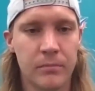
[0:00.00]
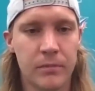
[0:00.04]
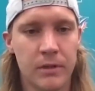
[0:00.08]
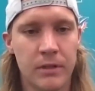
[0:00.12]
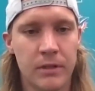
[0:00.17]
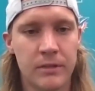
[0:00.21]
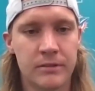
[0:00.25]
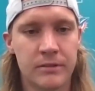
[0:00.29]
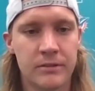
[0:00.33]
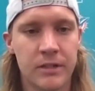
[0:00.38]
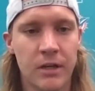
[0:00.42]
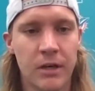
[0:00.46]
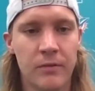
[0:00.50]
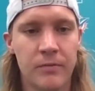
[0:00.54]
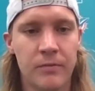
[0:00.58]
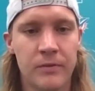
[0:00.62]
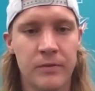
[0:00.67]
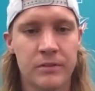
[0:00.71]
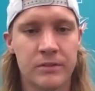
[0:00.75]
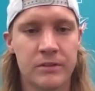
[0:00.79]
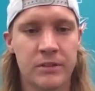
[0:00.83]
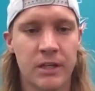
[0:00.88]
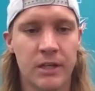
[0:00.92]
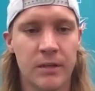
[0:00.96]
himself and
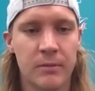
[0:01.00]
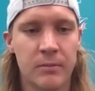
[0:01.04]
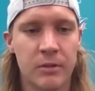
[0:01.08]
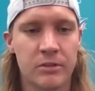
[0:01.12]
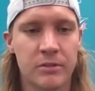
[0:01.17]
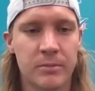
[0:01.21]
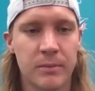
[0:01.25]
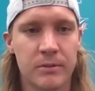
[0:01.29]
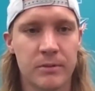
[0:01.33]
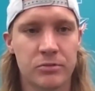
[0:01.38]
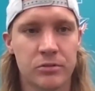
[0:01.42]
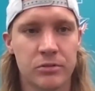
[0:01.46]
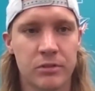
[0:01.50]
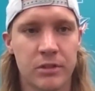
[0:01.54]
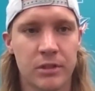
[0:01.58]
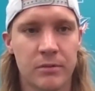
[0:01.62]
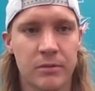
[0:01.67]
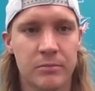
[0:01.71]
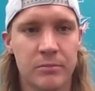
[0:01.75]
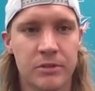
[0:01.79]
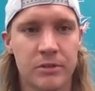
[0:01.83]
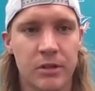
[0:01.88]
his team on special teams.